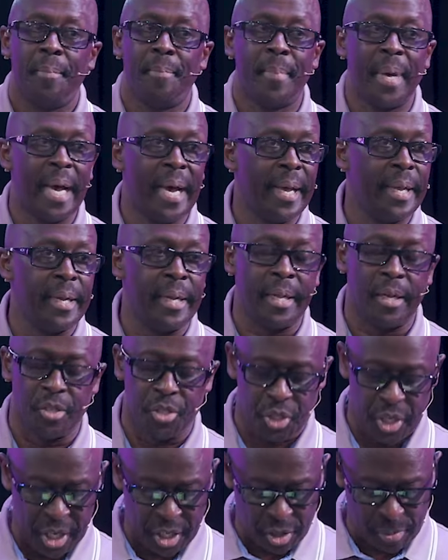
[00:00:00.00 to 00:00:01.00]
mind
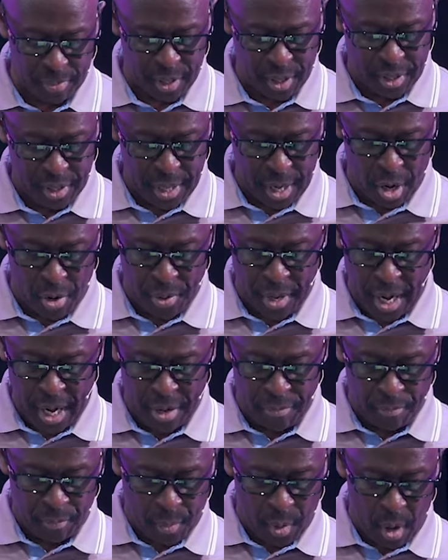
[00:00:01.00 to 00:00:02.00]
interchangeably today,
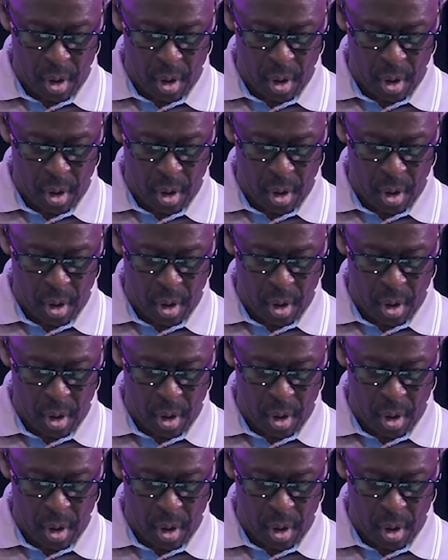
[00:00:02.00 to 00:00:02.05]
okay?